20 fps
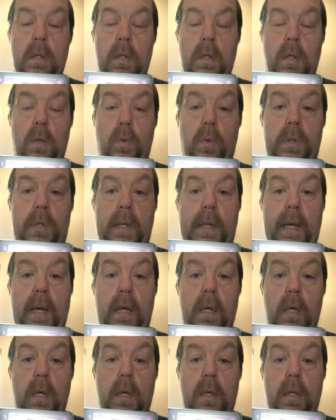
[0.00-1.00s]
which
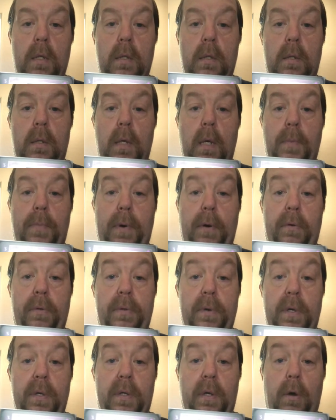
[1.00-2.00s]
again is part of
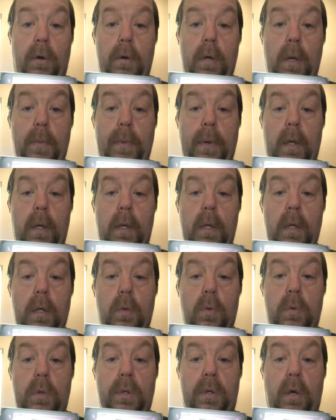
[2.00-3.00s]
the discarding ability.
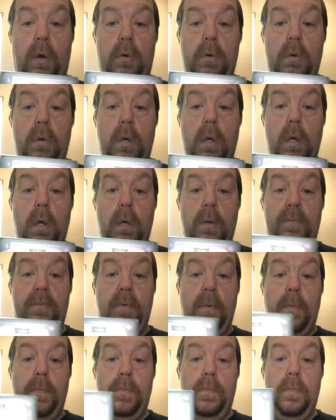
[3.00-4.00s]
You discard
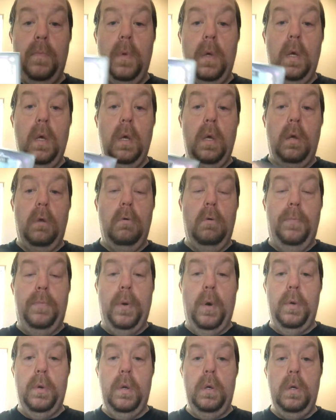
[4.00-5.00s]
from your
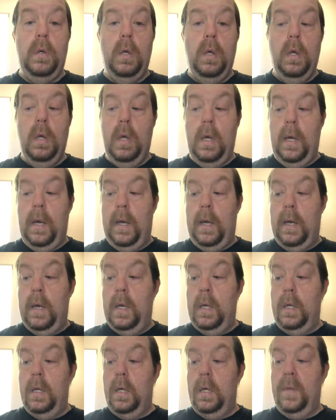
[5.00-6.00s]
opponent,
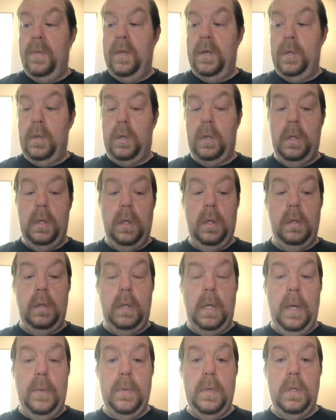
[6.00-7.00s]
and then you can deal
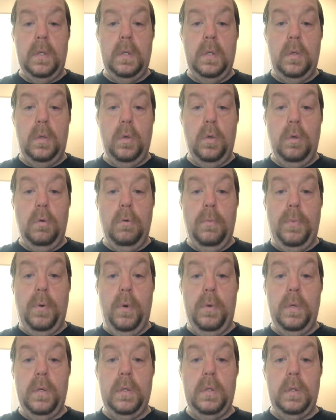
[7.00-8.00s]
damage to your
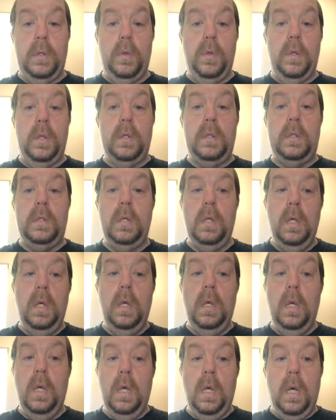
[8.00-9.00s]
opponent's units.
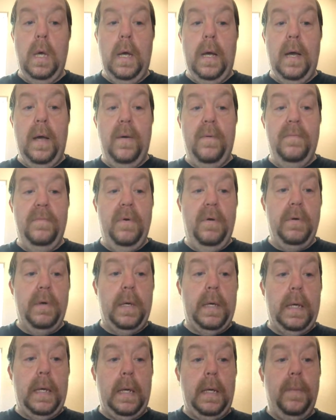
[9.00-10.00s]
Very
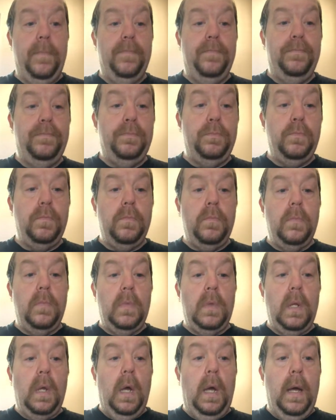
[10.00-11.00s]
key.
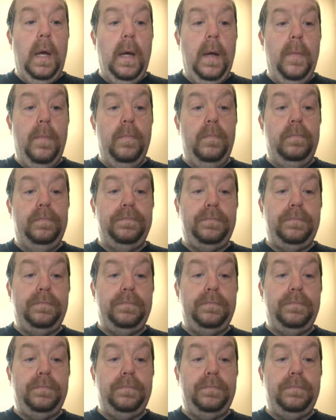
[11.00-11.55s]
1